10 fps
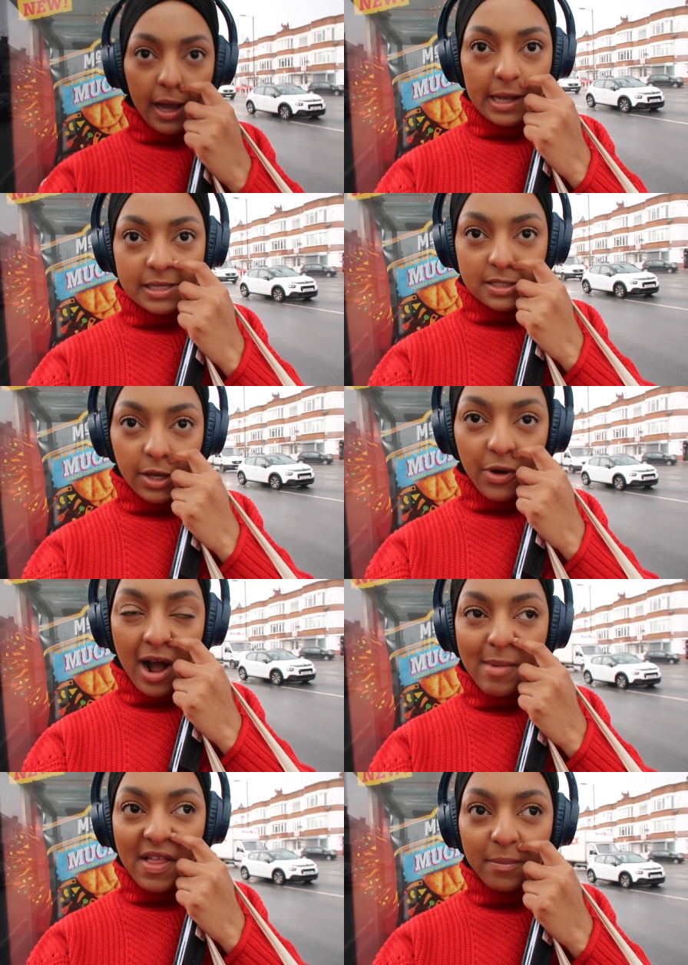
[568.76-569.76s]
guys, so
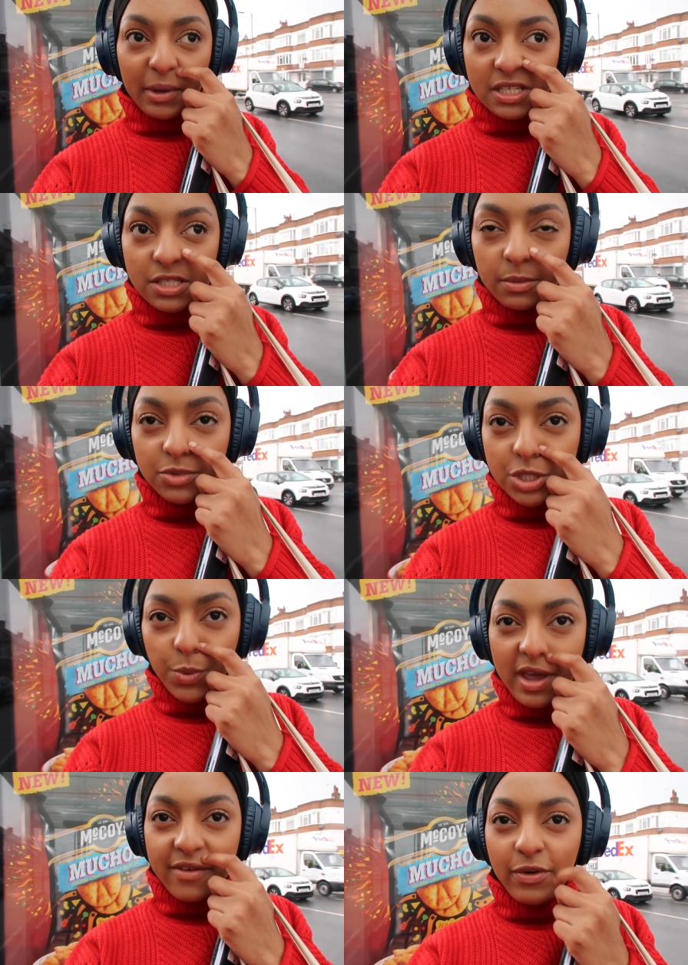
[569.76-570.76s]
I'm at the bus stop
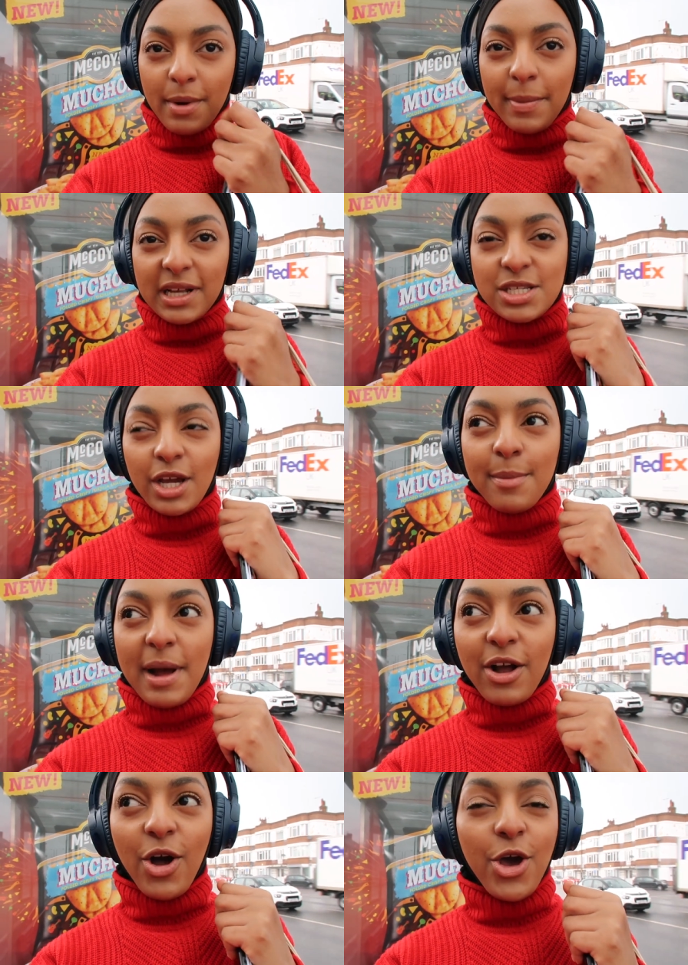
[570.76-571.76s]
just waiting for my bus to go
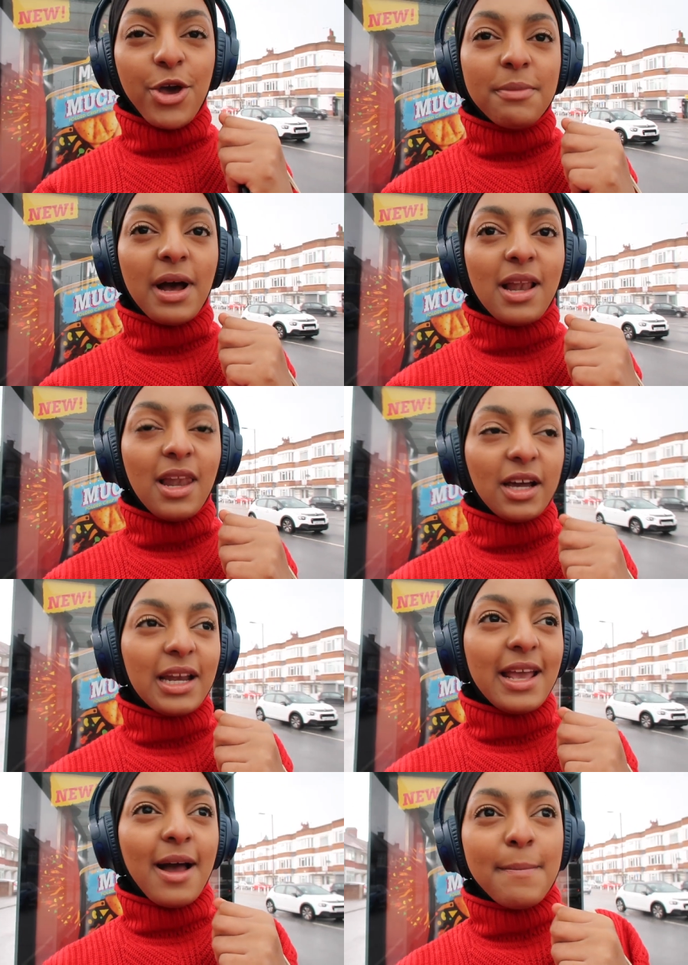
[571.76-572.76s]
back home.
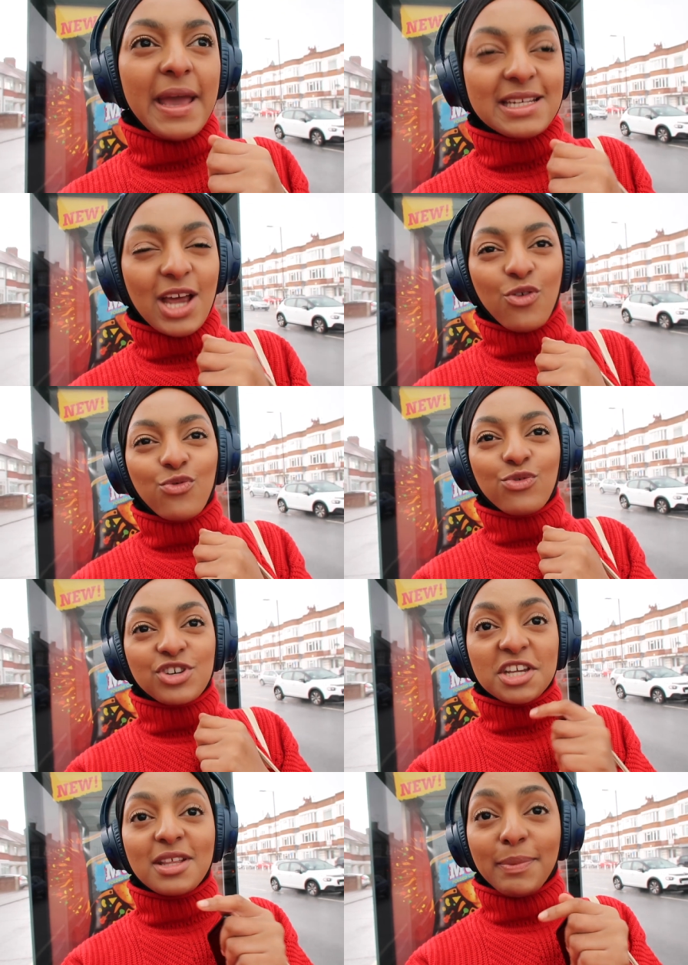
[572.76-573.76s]
Luckily I made it
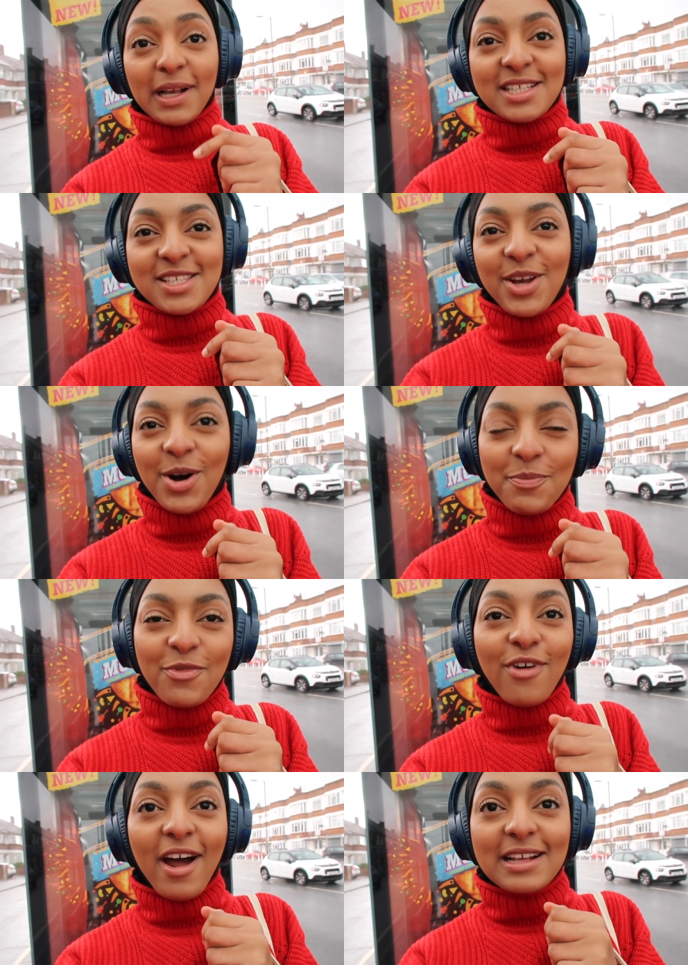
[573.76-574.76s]
to the bus stop
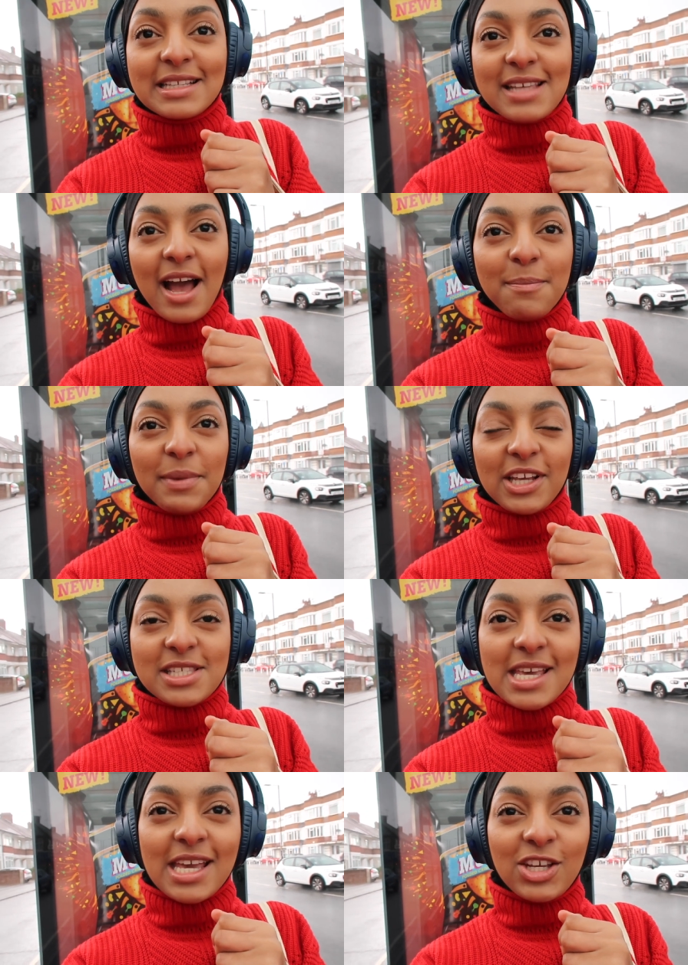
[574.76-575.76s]
right in time,
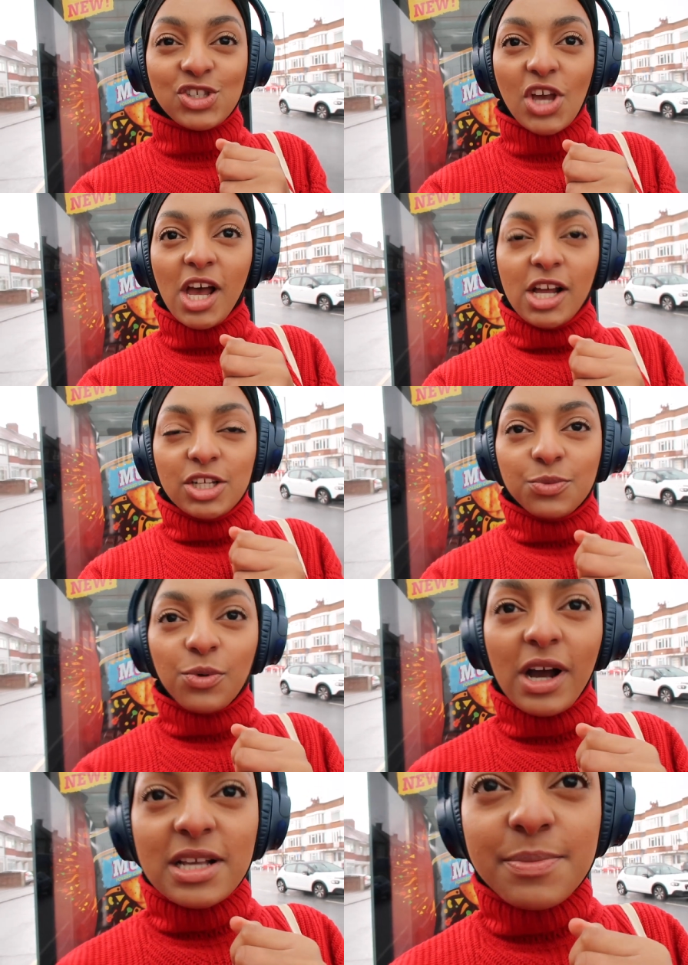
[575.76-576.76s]
because it is...
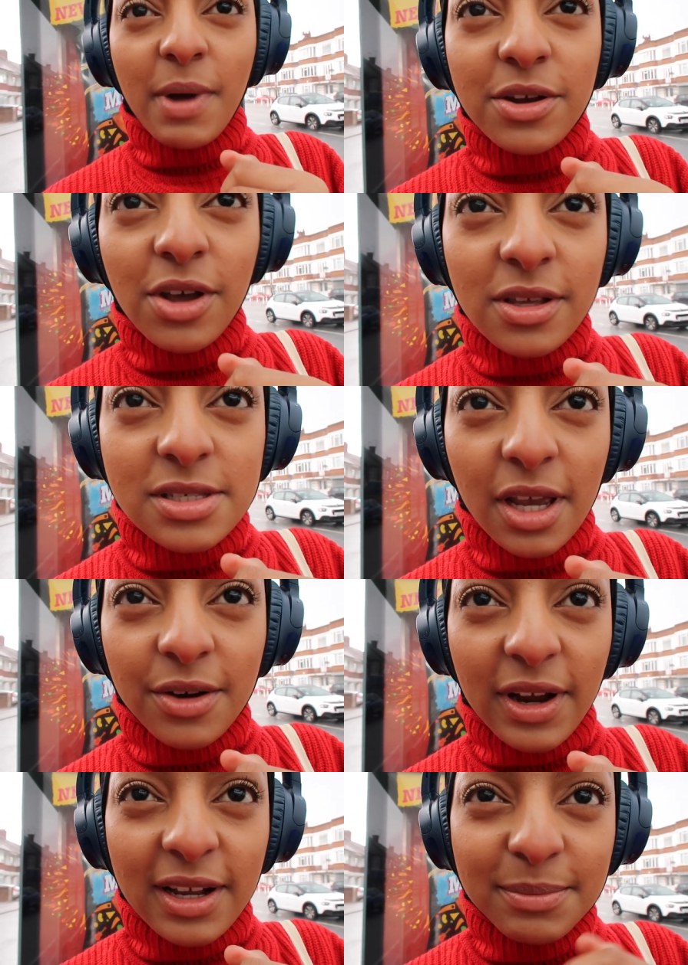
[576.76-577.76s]
Why is my nose so
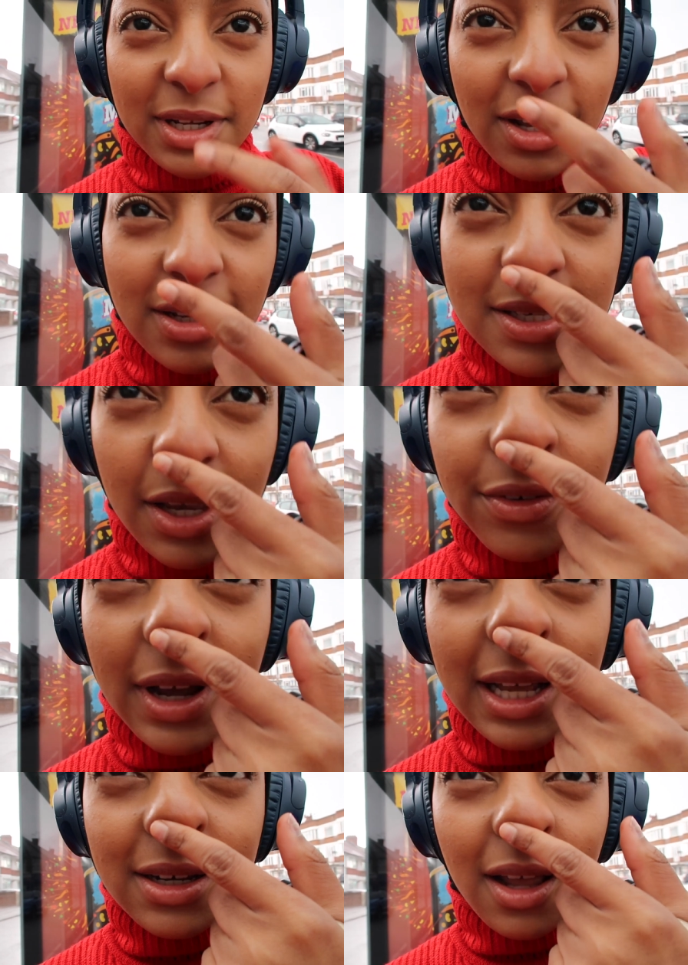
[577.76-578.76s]
red? My nose so
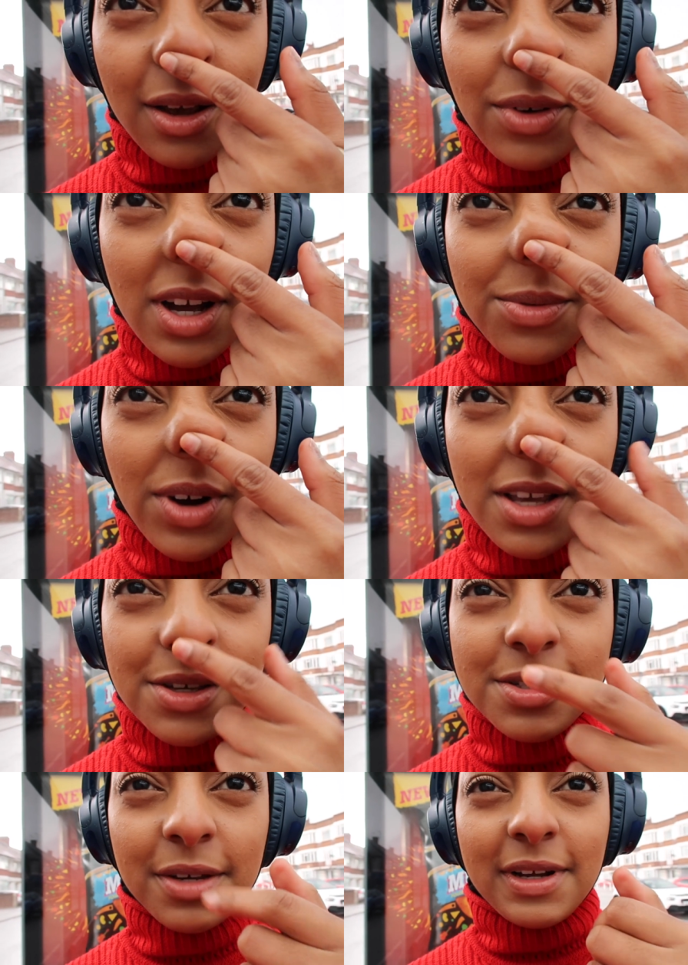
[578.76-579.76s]
red. Like, why, why are
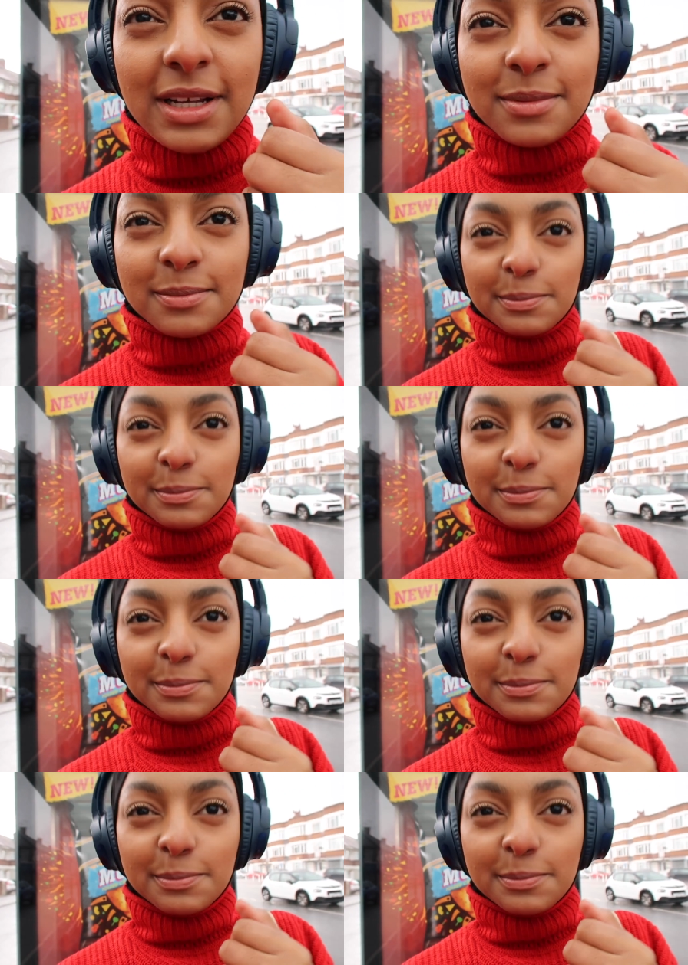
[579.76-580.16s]
you so red?